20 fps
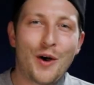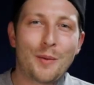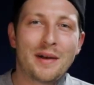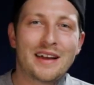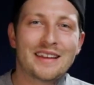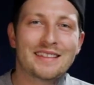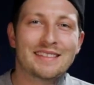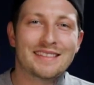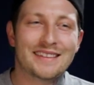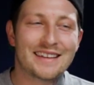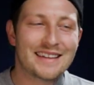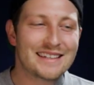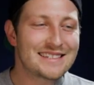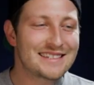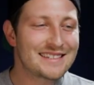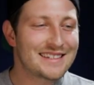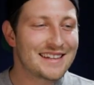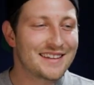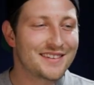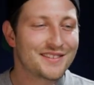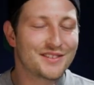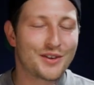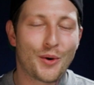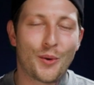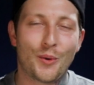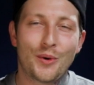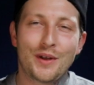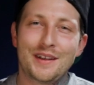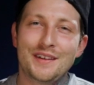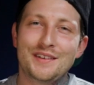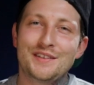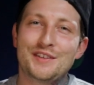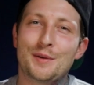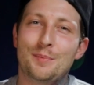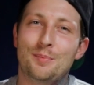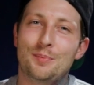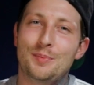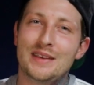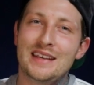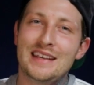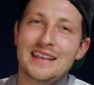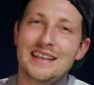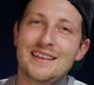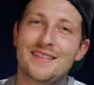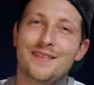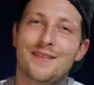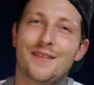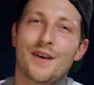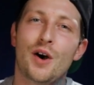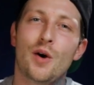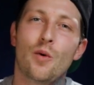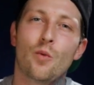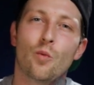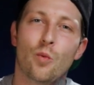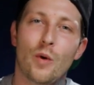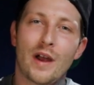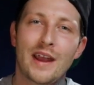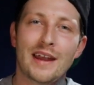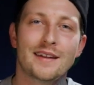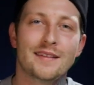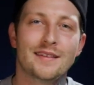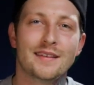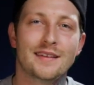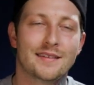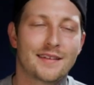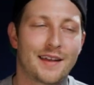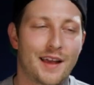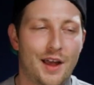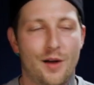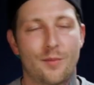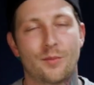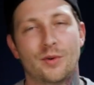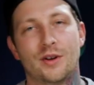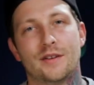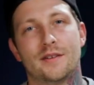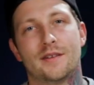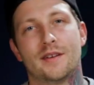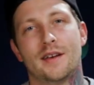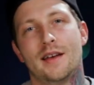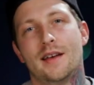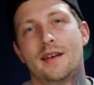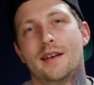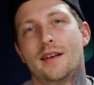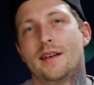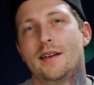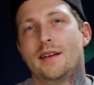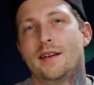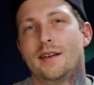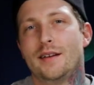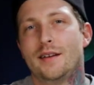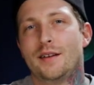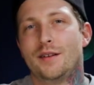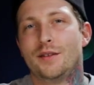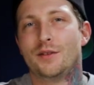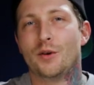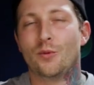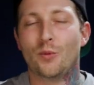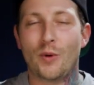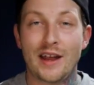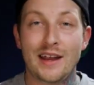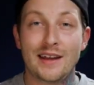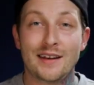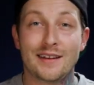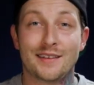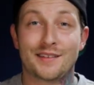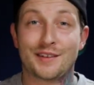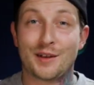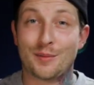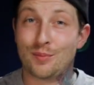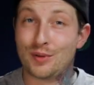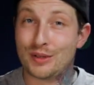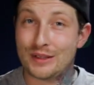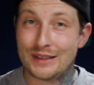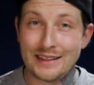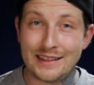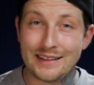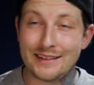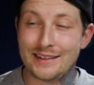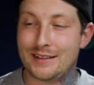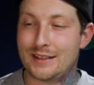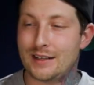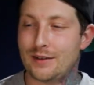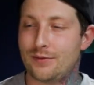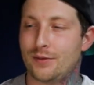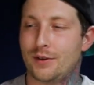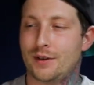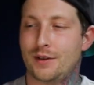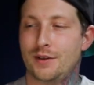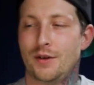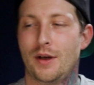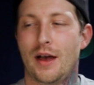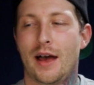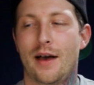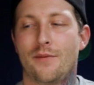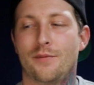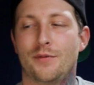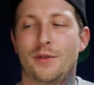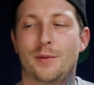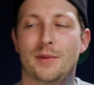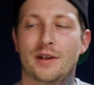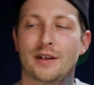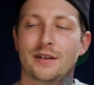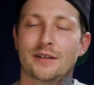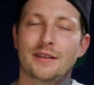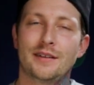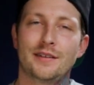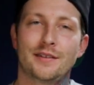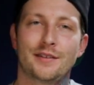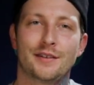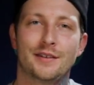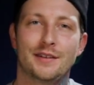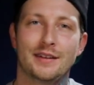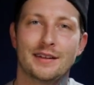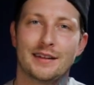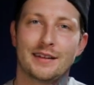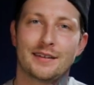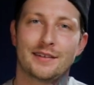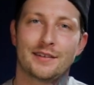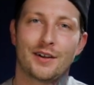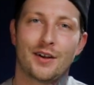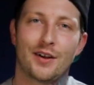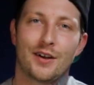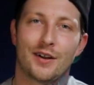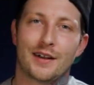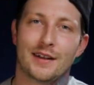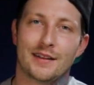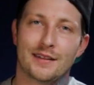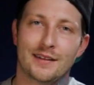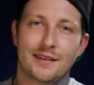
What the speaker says: on my list is going to be the weight of these cameras. The weight is completely different. You have the mirrorless or DSLR, in